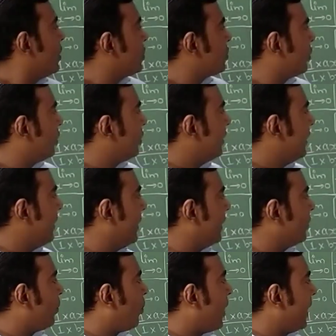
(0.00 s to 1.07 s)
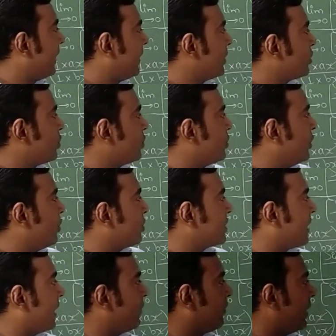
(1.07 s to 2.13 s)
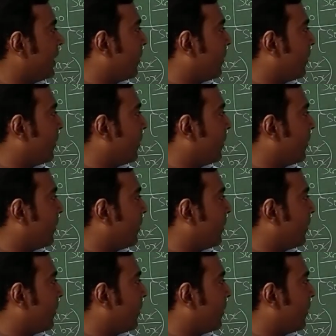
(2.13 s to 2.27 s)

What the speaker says: So limit y tends to 0 sin y